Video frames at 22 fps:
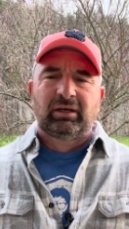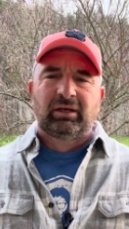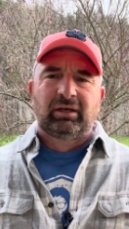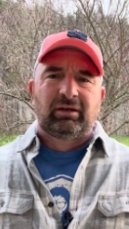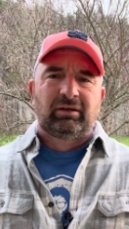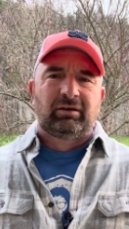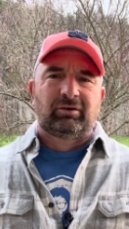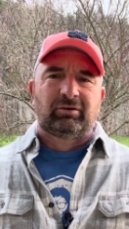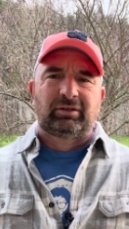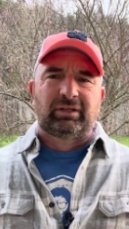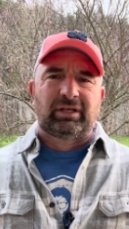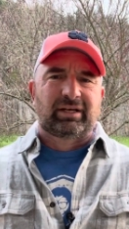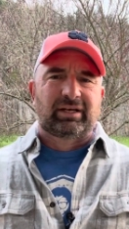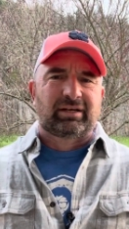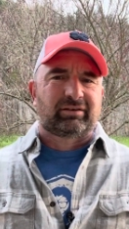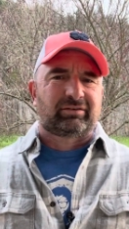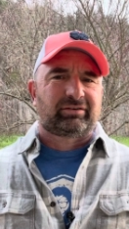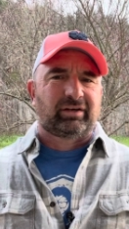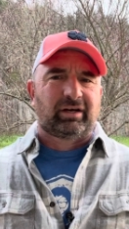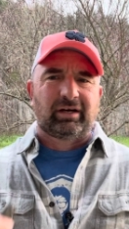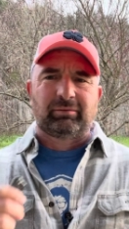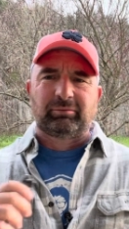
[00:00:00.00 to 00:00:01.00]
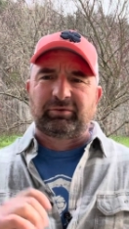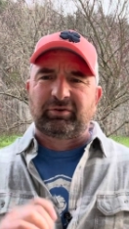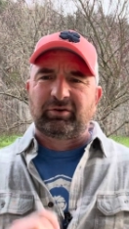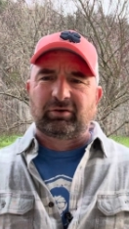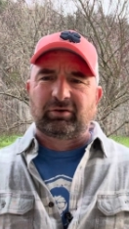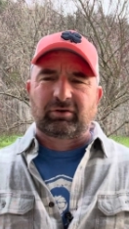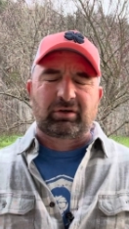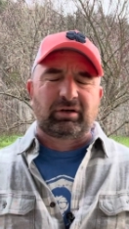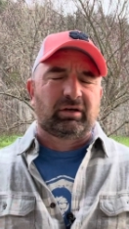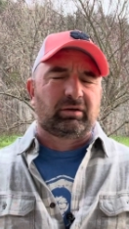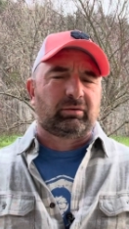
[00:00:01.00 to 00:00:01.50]
lot of times
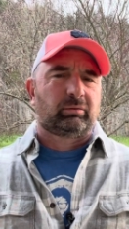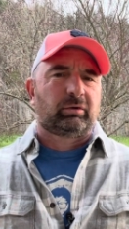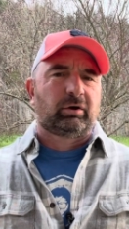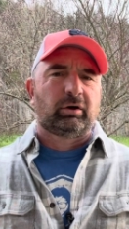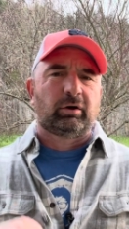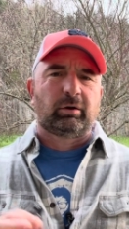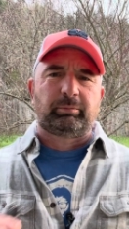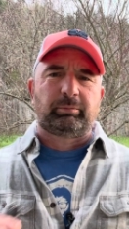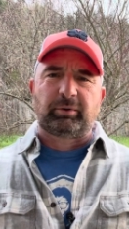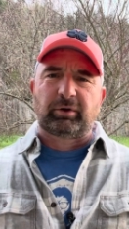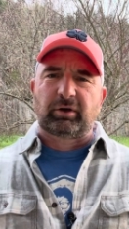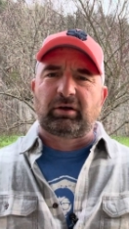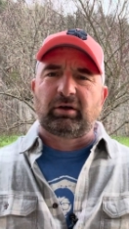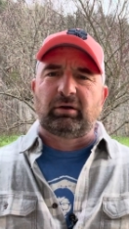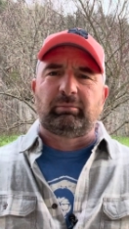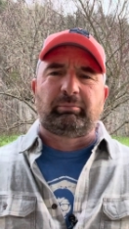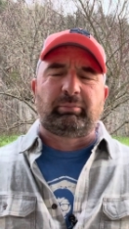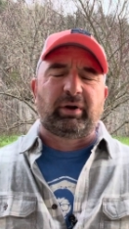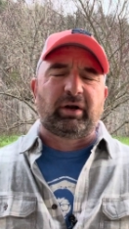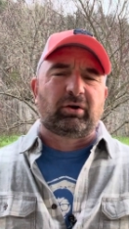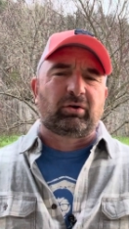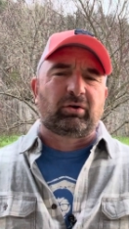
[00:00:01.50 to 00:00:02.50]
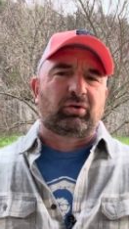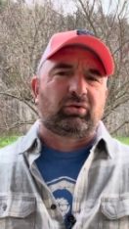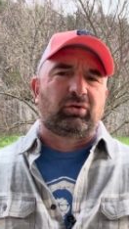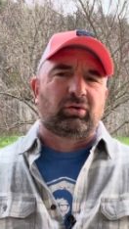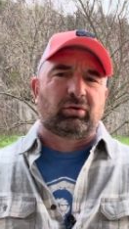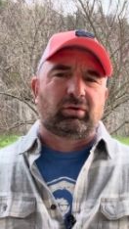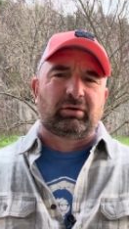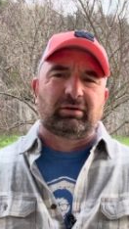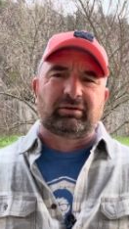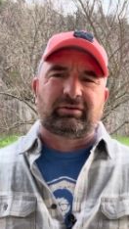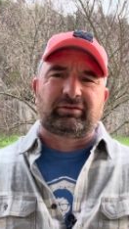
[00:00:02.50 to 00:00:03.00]
you're cutting rope, you're cutting
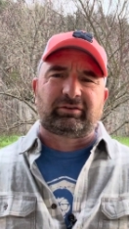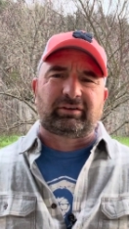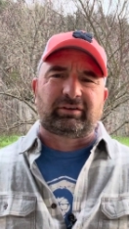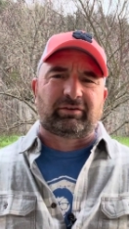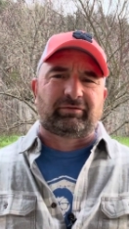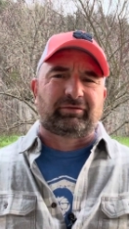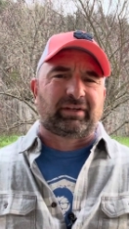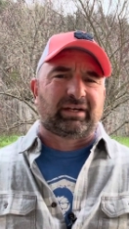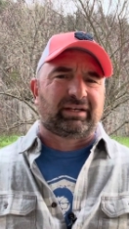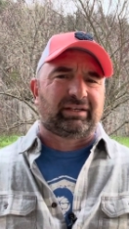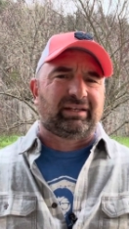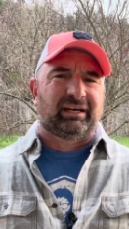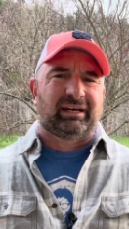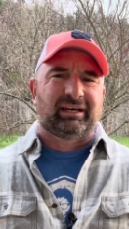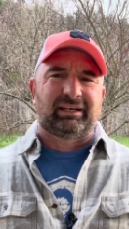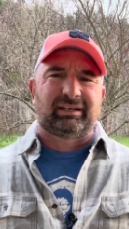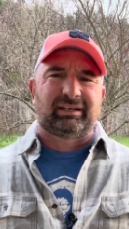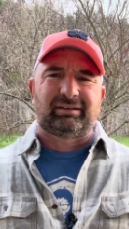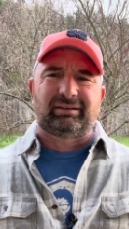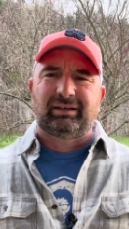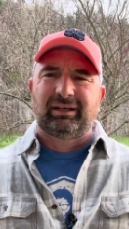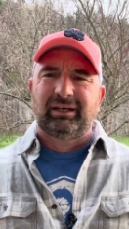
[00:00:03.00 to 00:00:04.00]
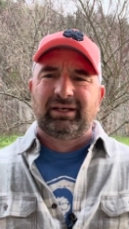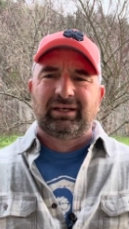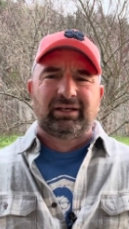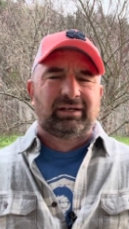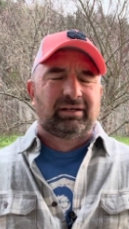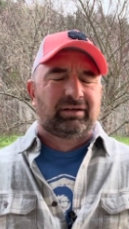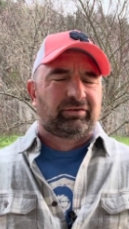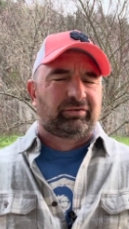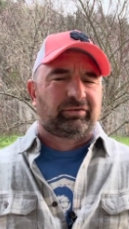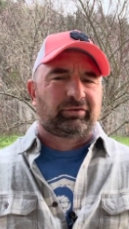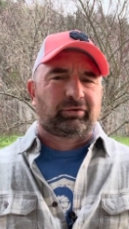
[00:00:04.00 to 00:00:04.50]
paracord, stuff like that.
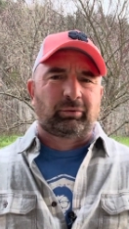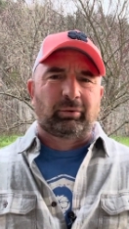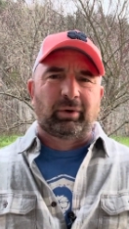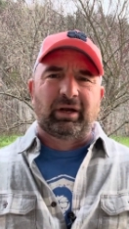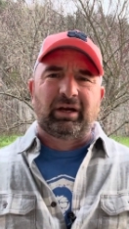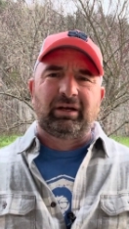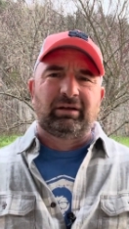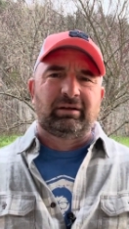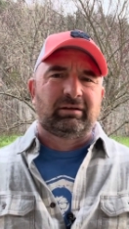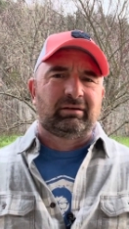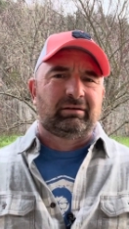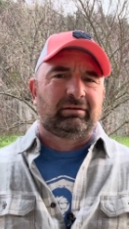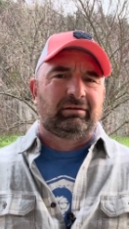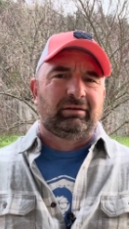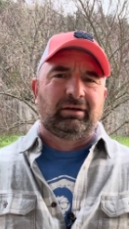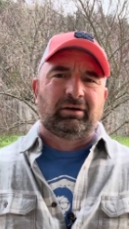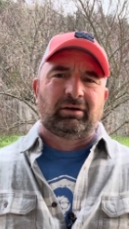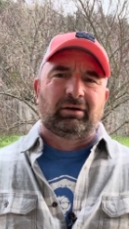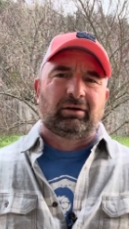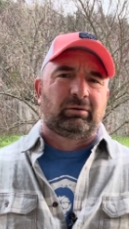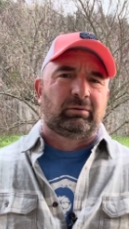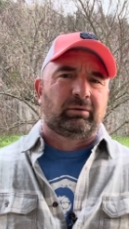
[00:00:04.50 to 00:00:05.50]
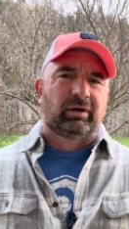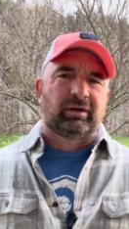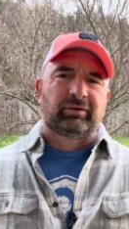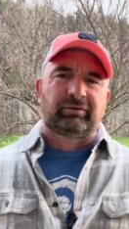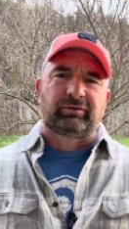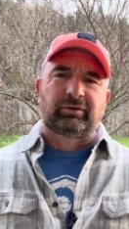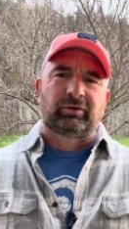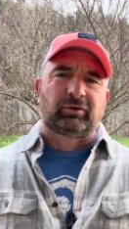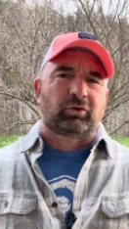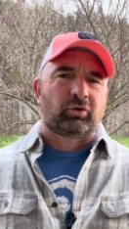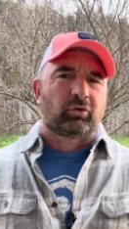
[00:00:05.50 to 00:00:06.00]
Serrated,
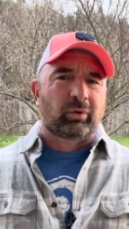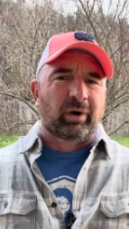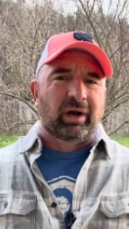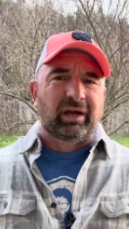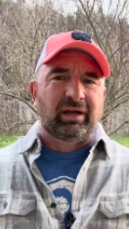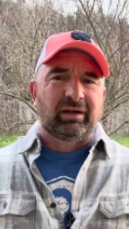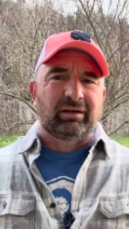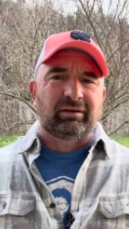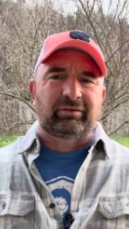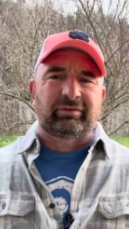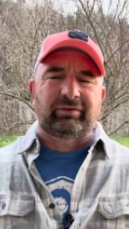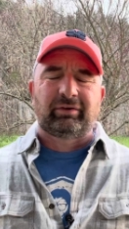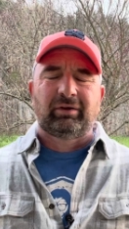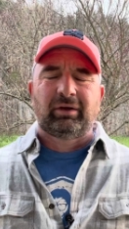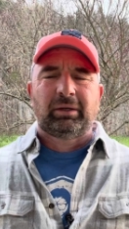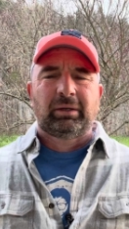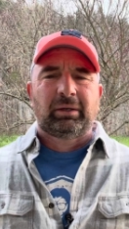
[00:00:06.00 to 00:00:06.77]
isn't great.